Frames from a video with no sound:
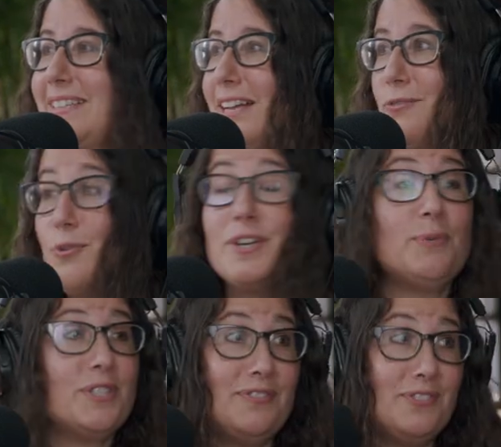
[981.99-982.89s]
California,
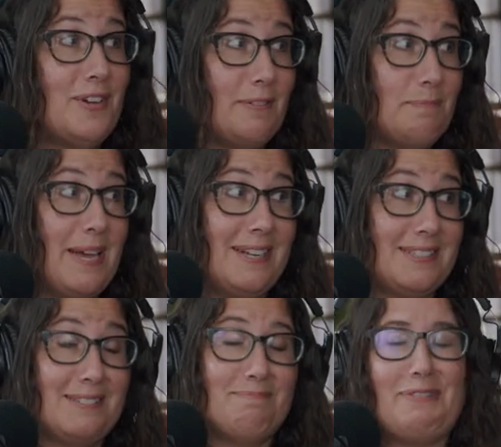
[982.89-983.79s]
which if you haven't been,
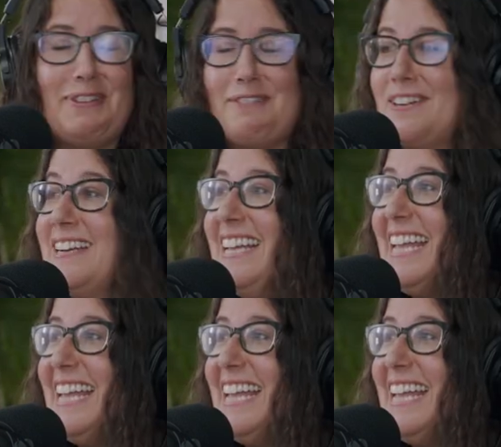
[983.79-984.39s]
it's my favorite.